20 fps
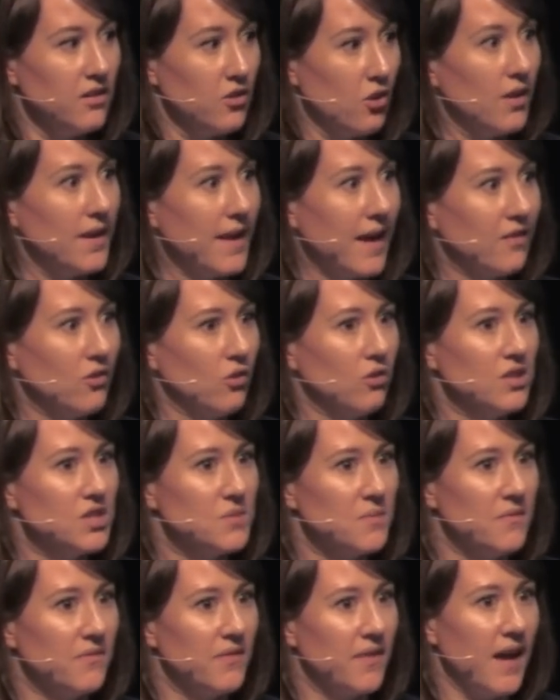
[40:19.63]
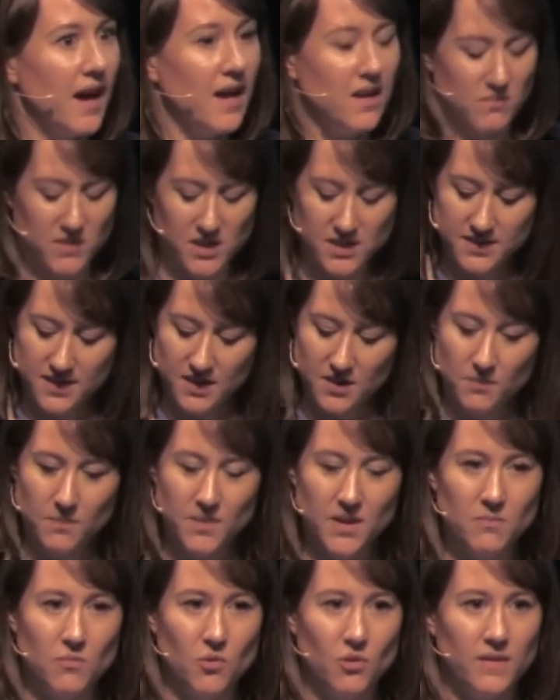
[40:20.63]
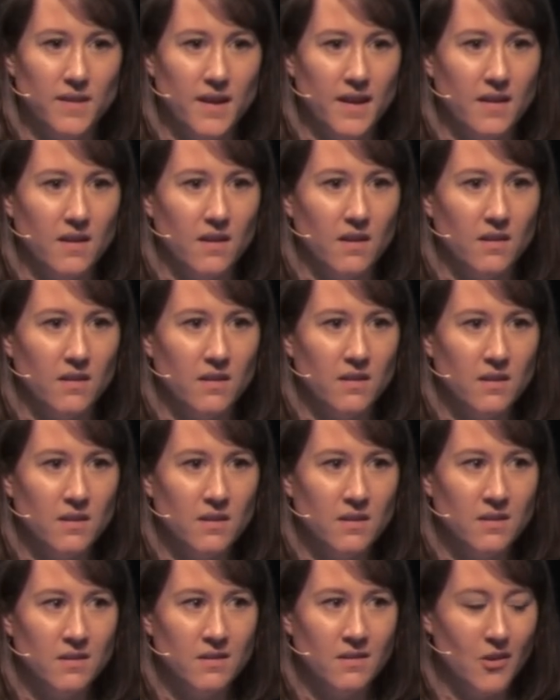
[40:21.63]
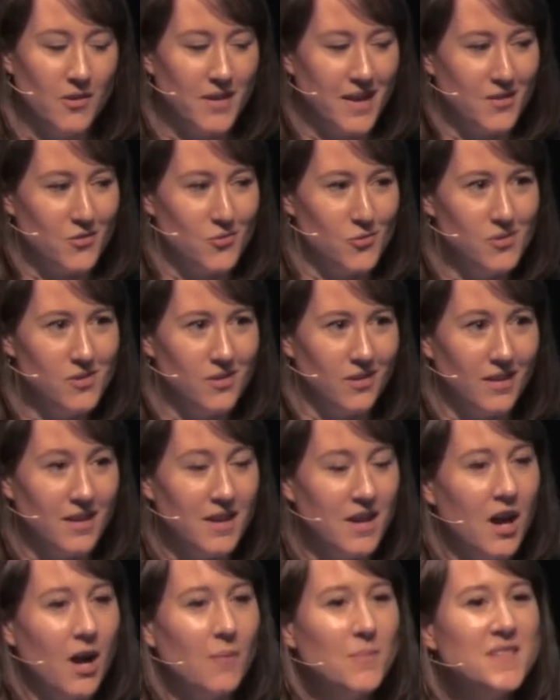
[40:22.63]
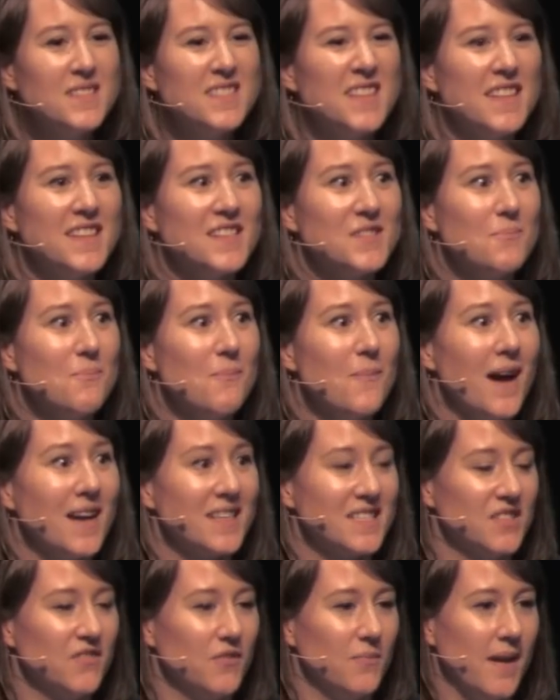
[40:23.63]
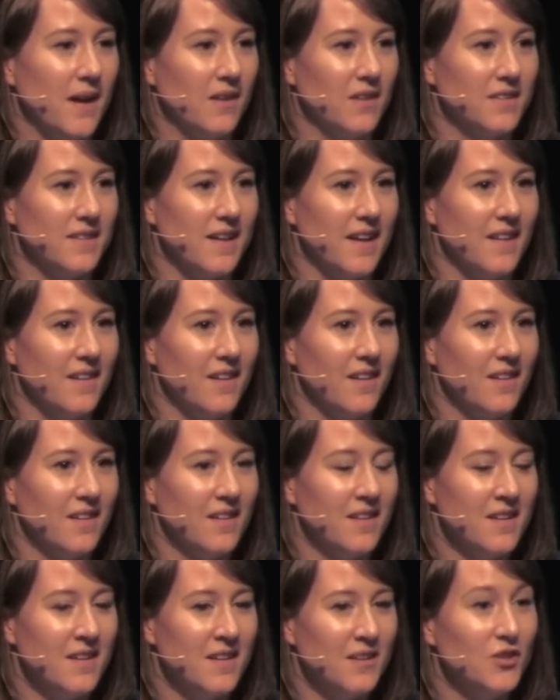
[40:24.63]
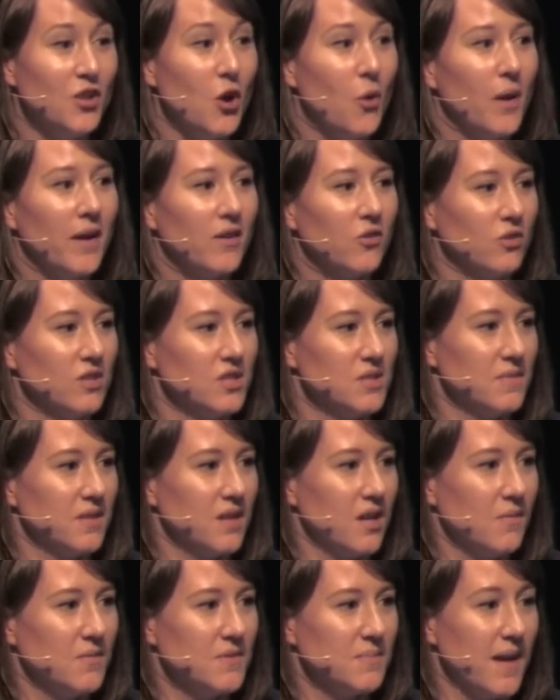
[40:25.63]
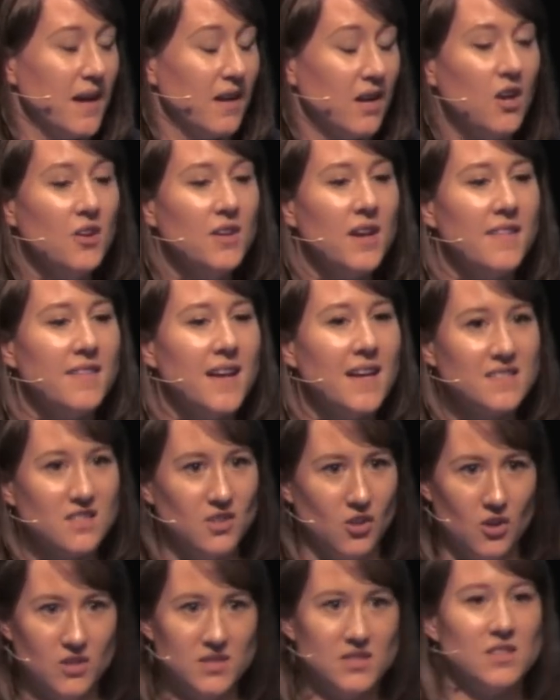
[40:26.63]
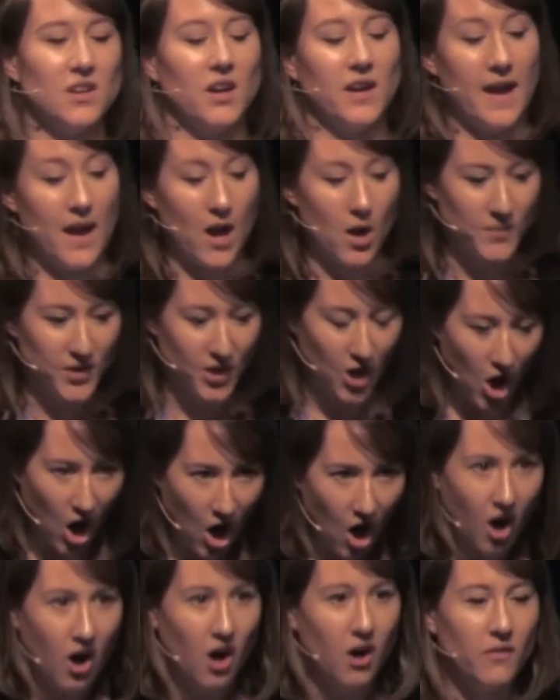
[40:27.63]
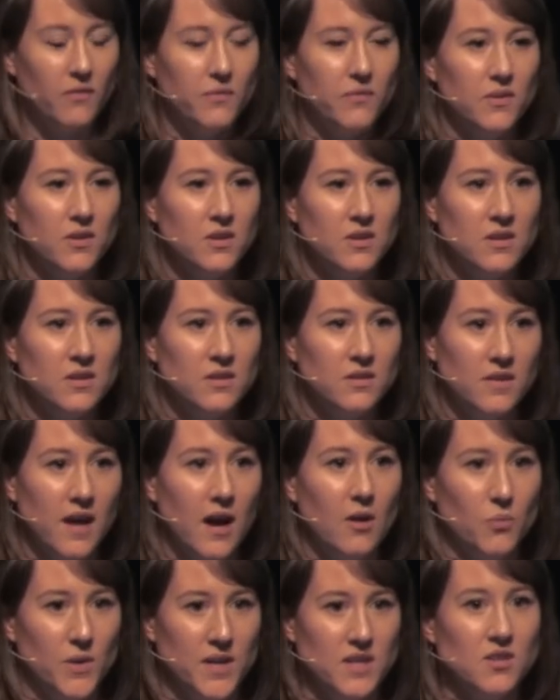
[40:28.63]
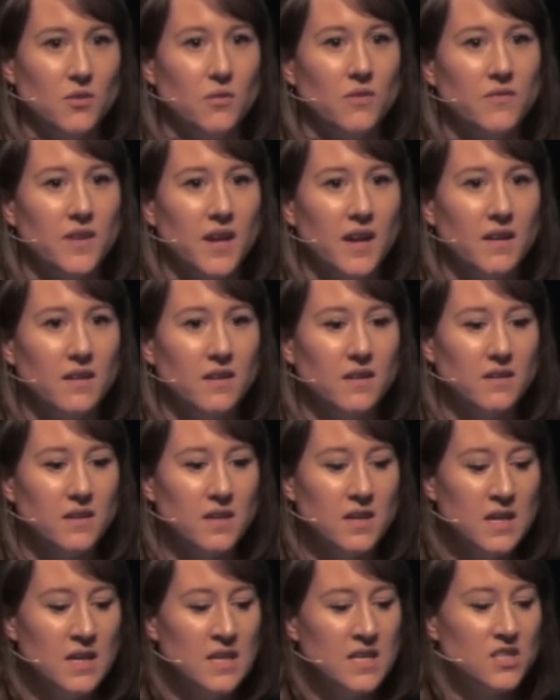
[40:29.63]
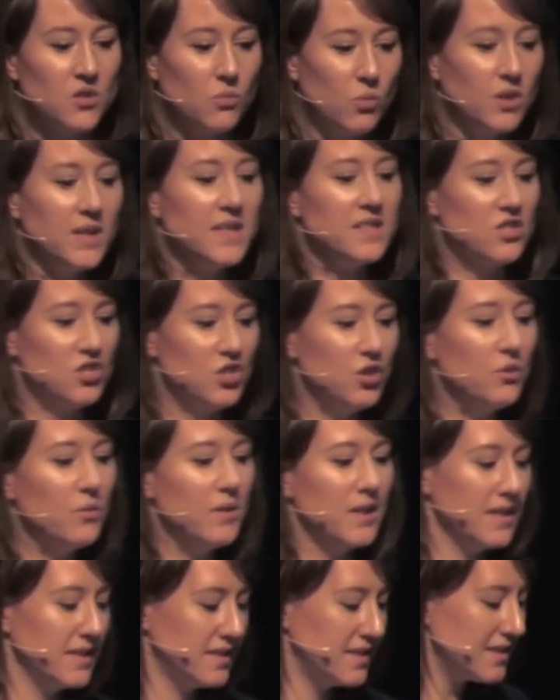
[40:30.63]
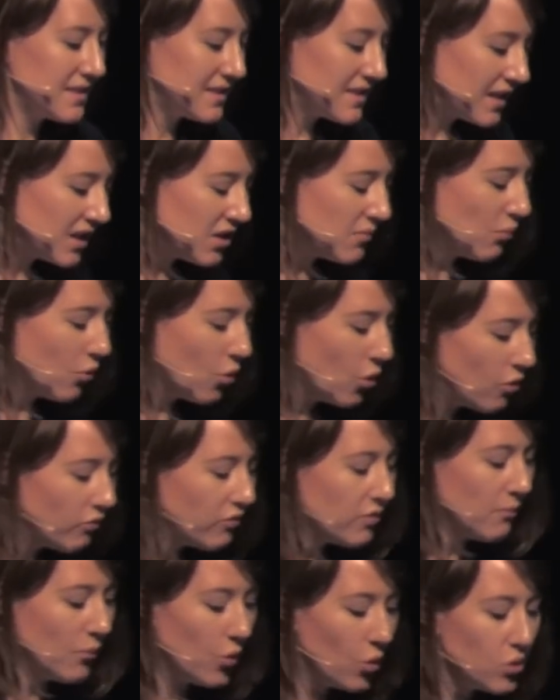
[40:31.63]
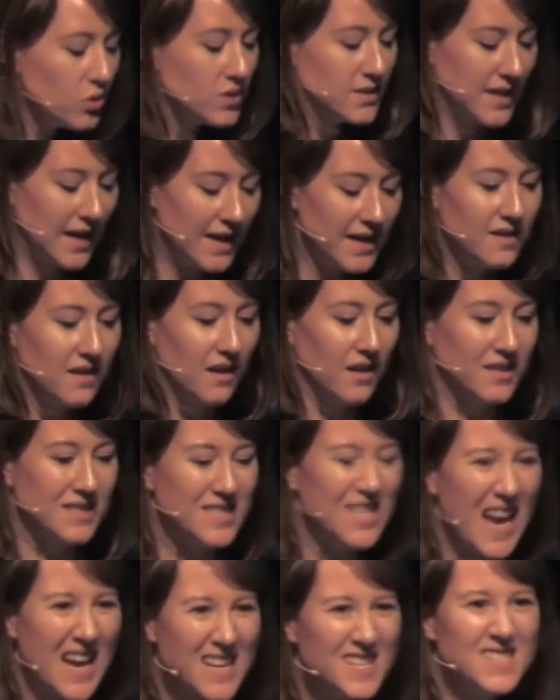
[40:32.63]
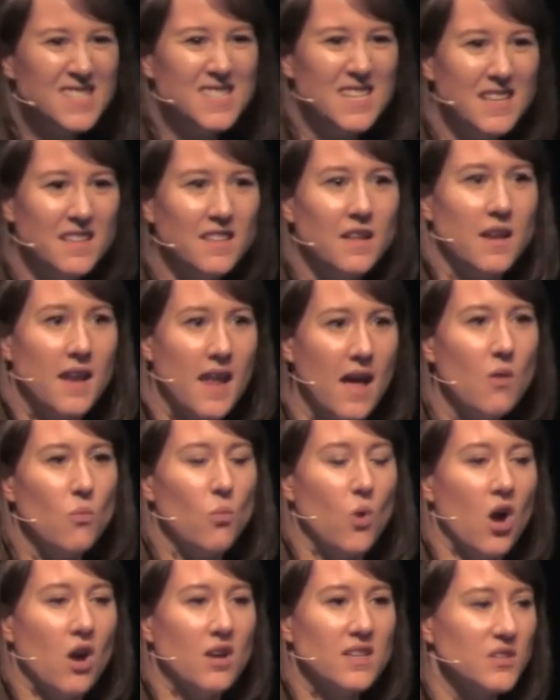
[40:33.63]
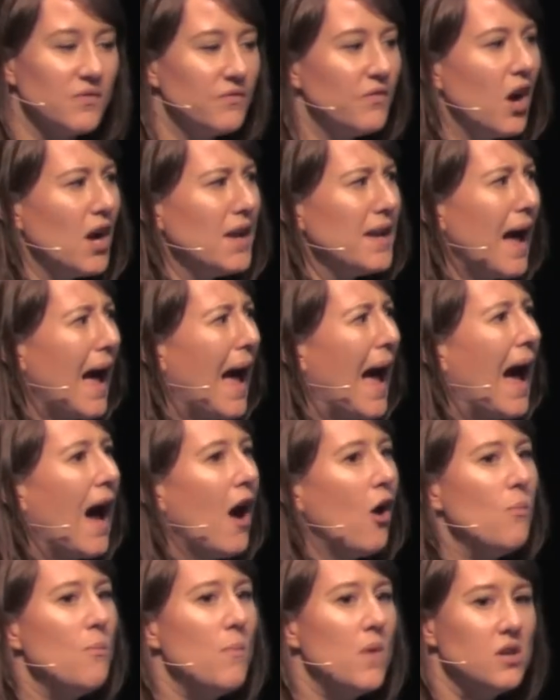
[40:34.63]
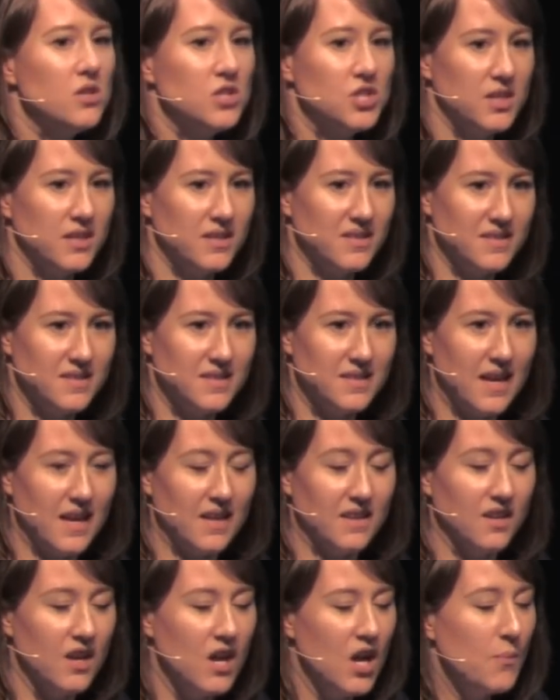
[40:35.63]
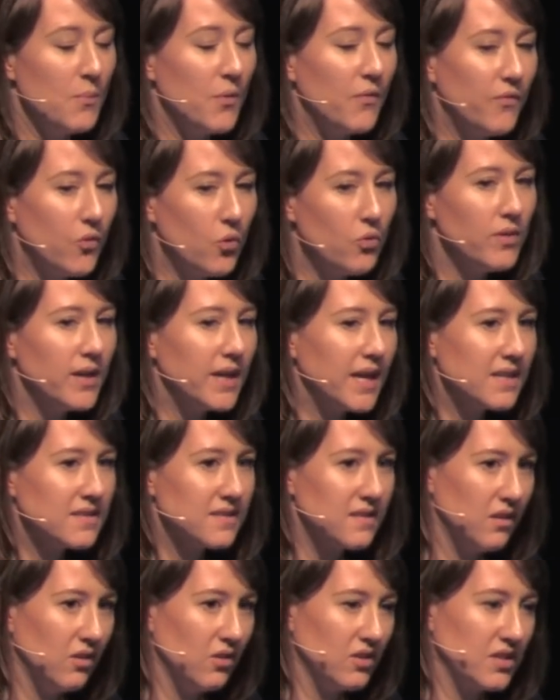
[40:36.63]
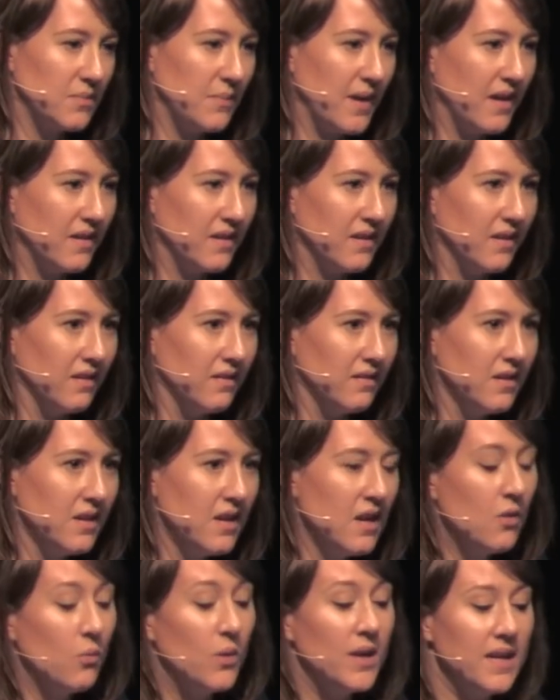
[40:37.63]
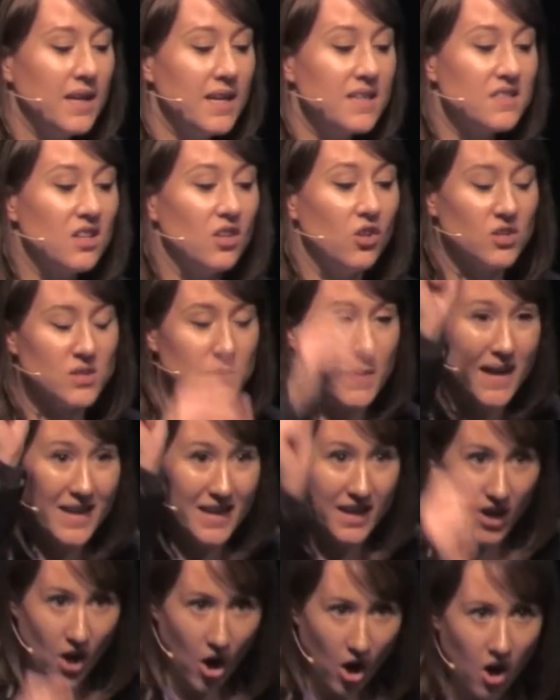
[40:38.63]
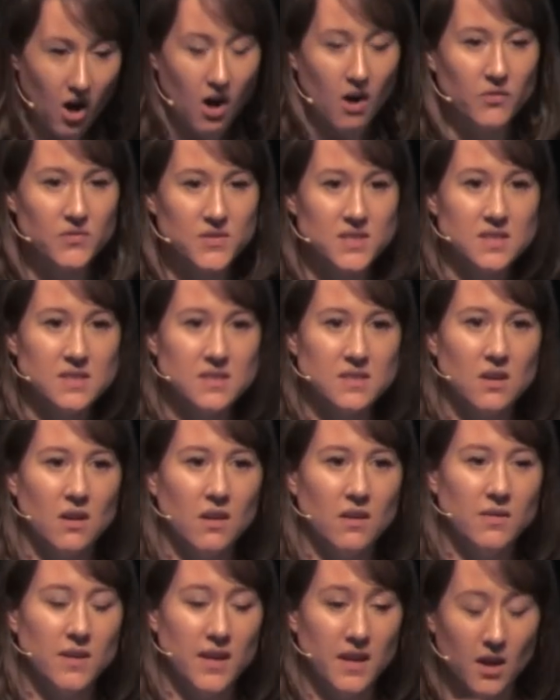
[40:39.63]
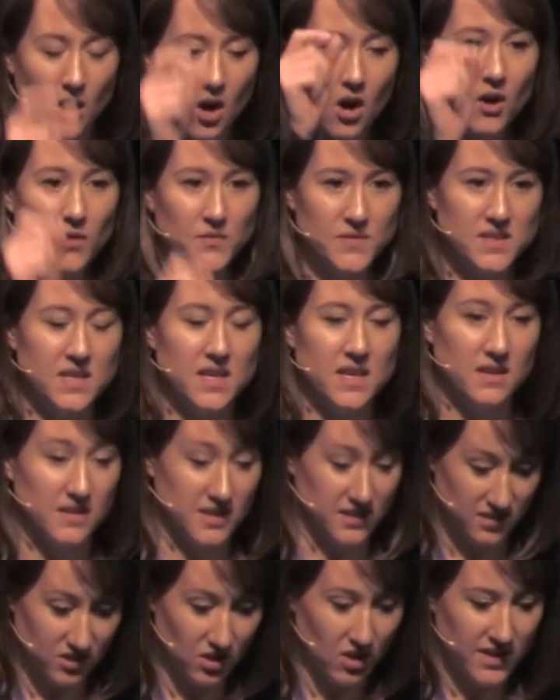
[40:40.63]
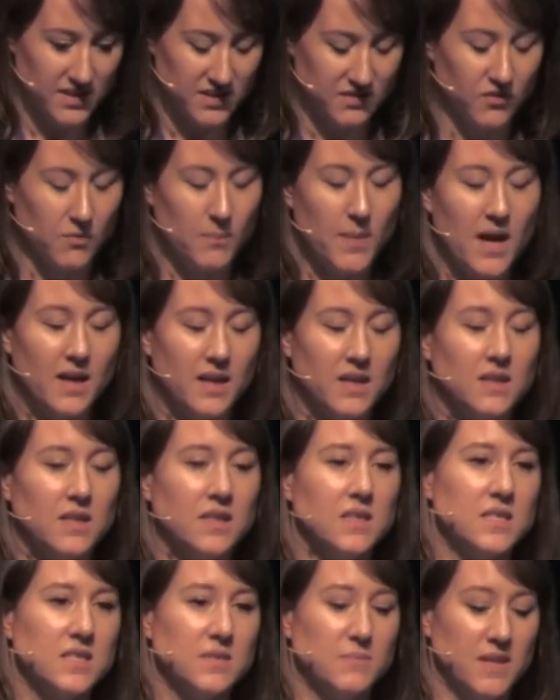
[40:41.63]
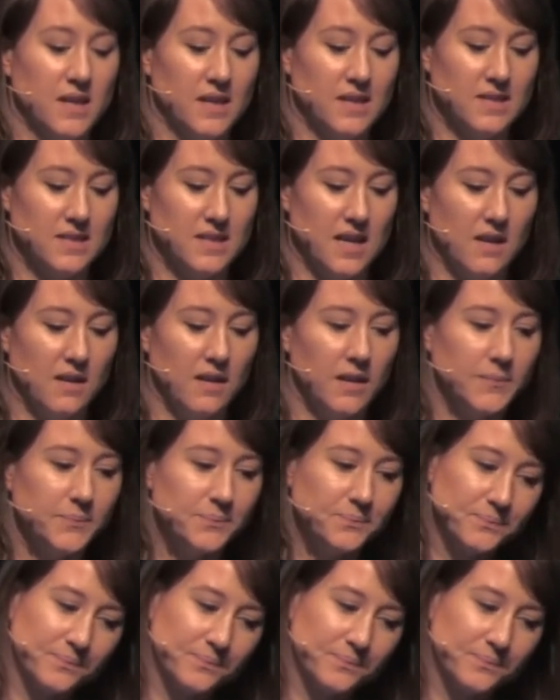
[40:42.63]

I got an acknowledgement for that. I'm going to send a bit more data. Okay, cool. I'm going to send this massive amount of data. No acknowledgement comes back. Okay, that's lost. Okay, I'm going to half that window of data. So what it's doing is it's sending more and more data, testing the network to find out how much it can send before it gets a lost packet. When it gets a lost packet, it halves its time. It halves the size of the packet that it's sending.